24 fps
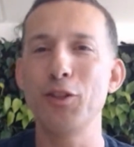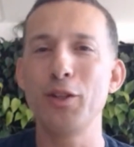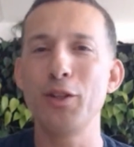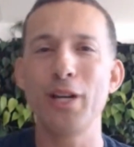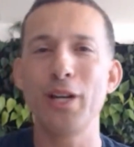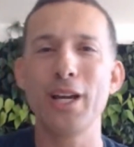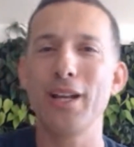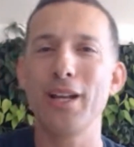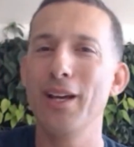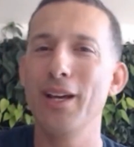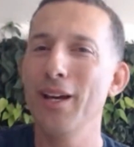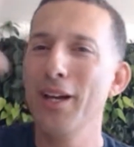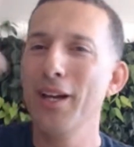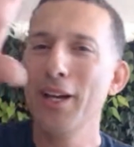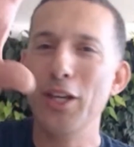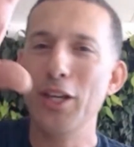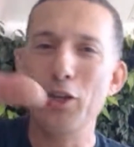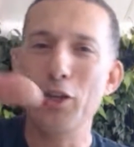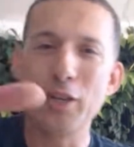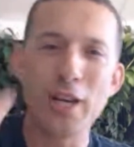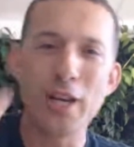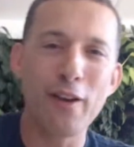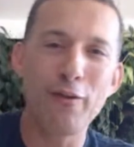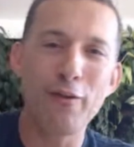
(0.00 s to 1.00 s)
get
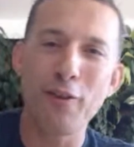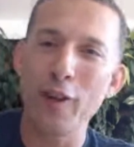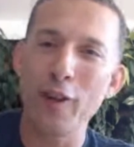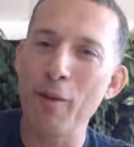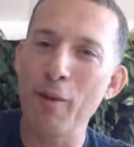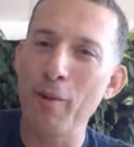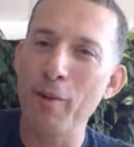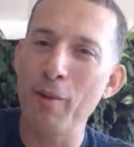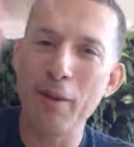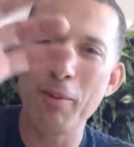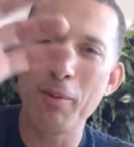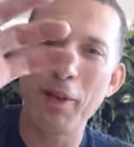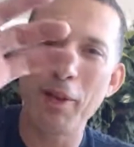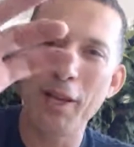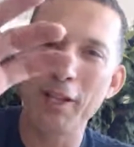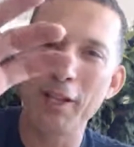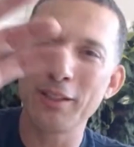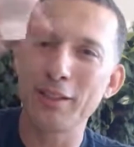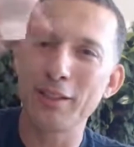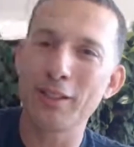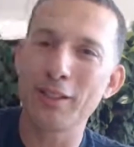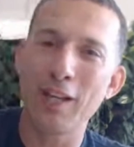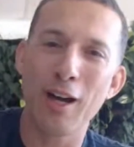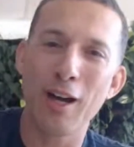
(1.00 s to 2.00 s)
you can't fill up anybody
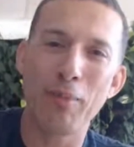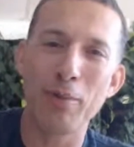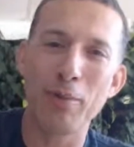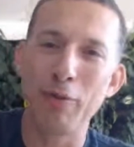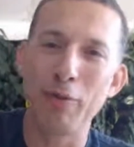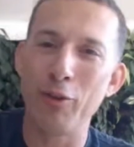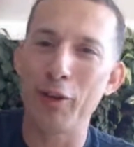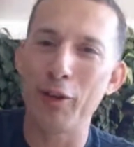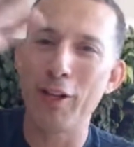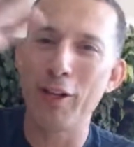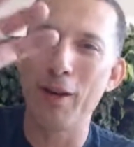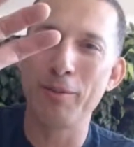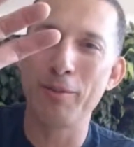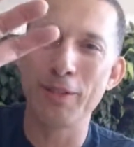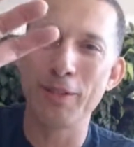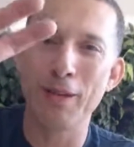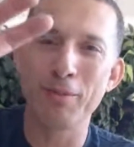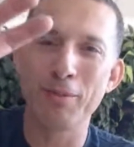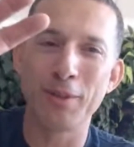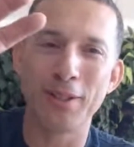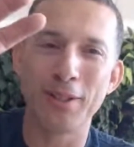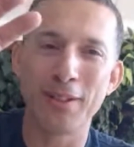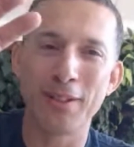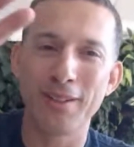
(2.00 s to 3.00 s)
else's cup if your cup's
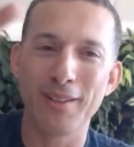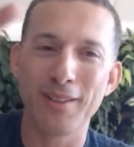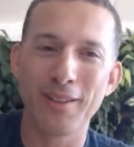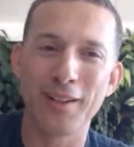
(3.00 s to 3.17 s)
empty. You